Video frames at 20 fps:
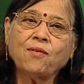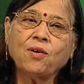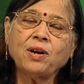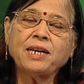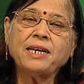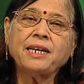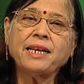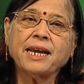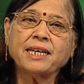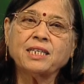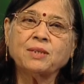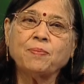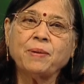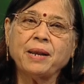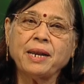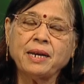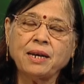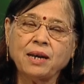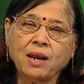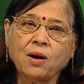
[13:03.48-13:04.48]
already
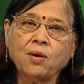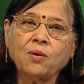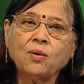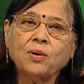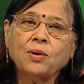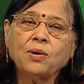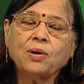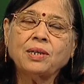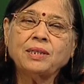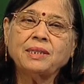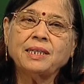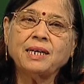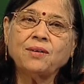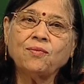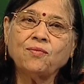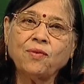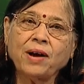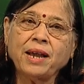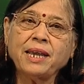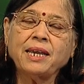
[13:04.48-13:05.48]
explained now that
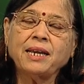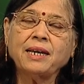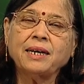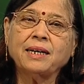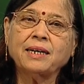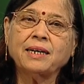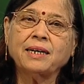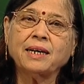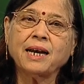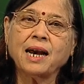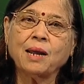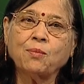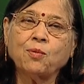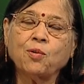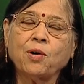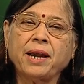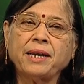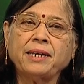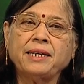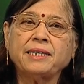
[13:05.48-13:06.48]
why
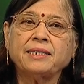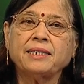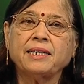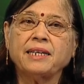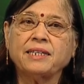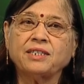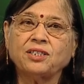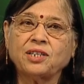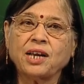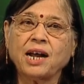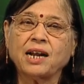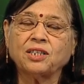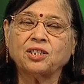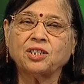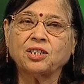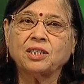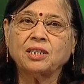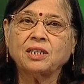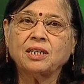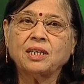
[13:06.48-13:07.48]
carbohydrates and
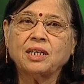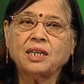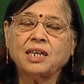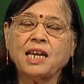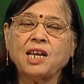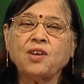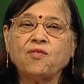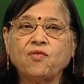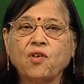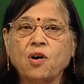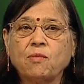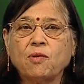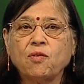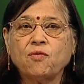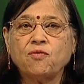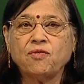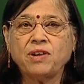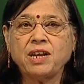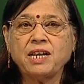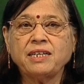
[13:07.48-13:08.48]
starch in form
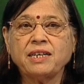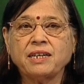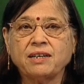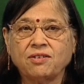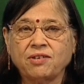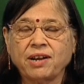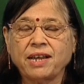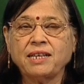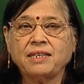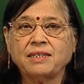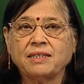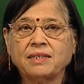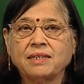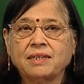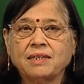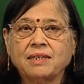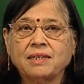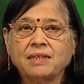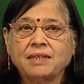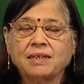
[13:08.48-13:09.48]
of wheat and rice
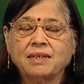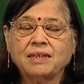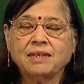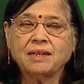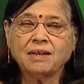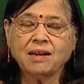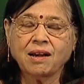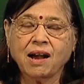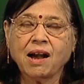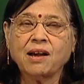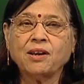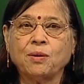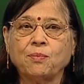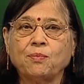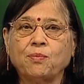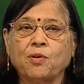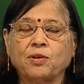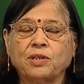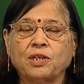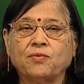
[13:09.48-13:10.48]
are
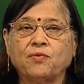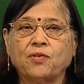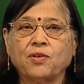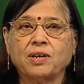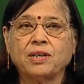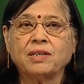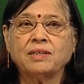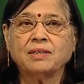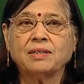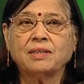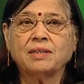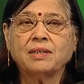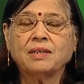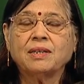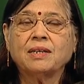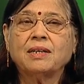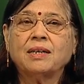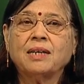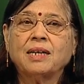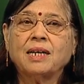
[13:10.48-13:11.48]
important for us.
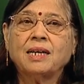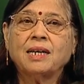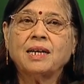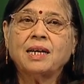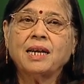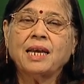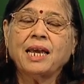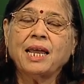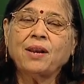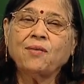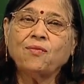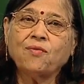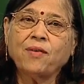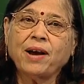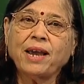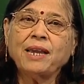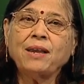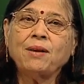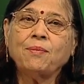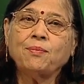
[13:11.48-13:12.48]
And
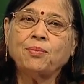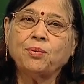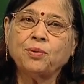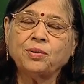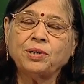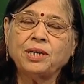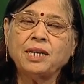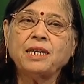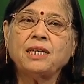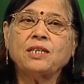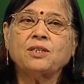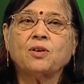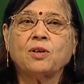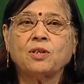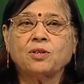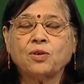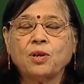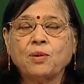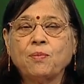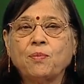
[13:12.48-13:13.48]
why protein is
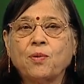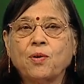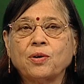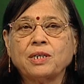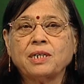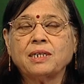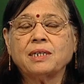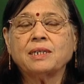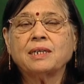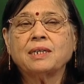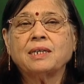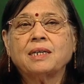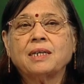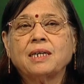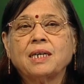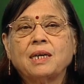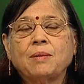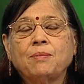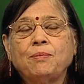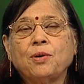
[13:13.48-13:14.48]
also important?
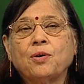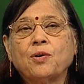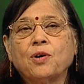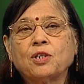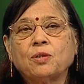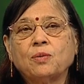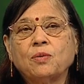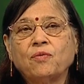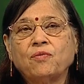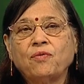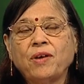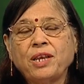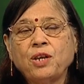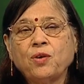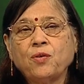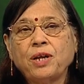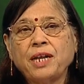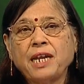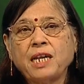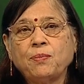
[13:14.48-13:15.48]
Because when
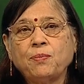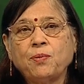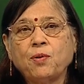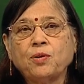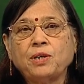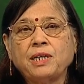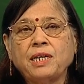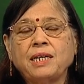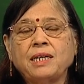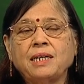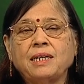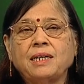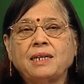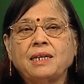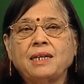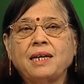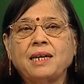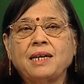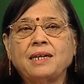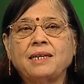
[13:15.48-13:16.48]
you eat protein,
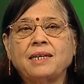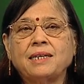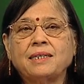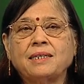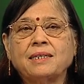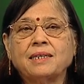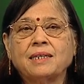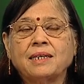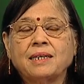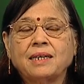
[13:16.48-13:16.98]
it is